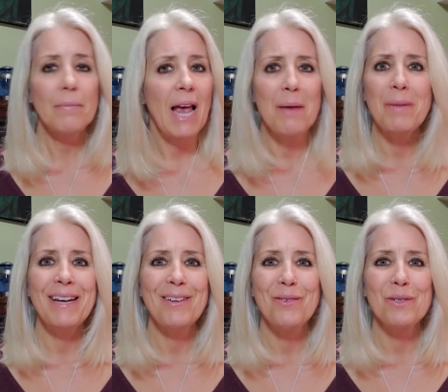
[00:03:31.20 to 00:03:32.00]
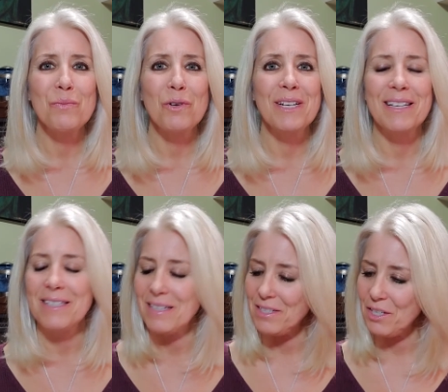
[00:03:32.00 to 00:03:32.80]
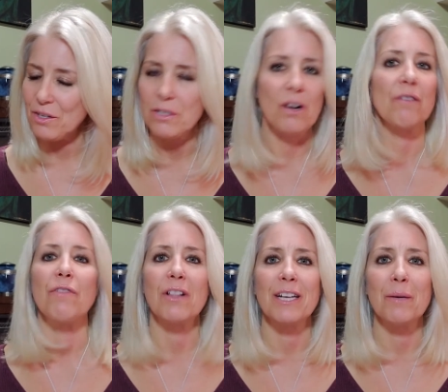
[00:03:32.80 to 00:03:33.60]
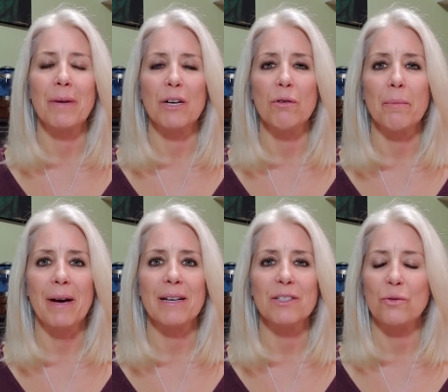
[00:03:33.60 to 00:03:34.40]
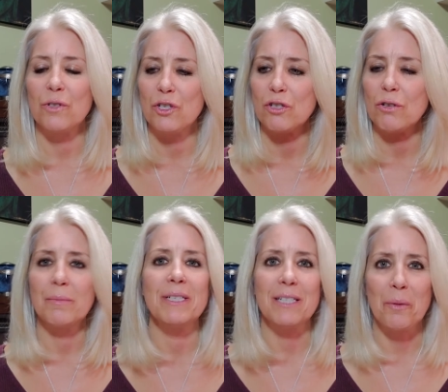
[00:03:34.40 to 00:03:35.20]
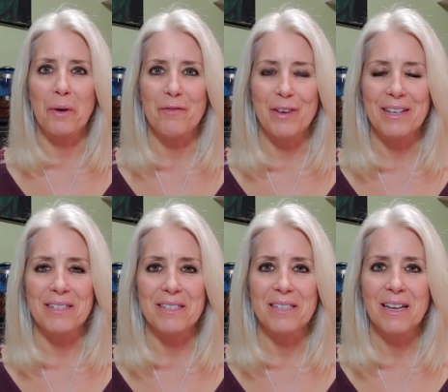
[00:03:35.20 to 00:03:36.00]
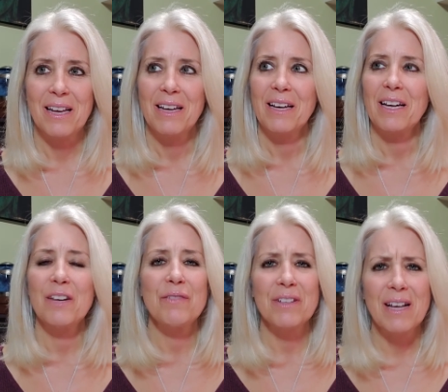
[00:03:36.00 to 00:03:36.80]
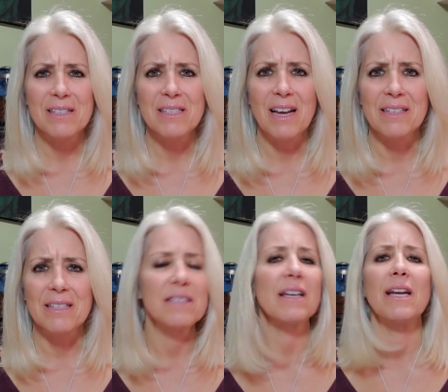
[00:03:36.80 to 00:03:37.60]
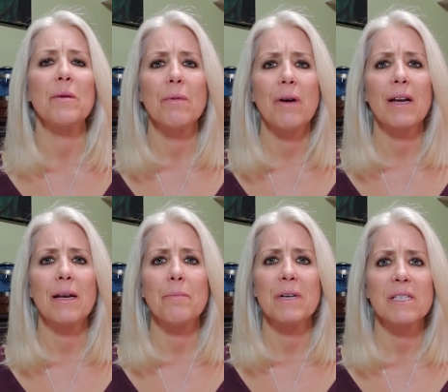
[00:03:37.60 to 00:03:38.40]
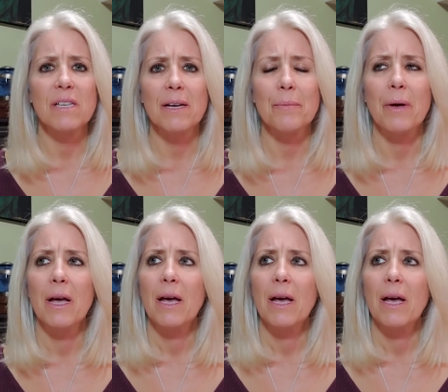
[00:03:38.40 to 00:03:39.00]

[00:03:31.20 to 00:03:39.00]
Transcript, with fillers: And many of those mornings, the tears are falling on my yoga mat or streaming down my face. And I feel that sadness and I, and I miss him.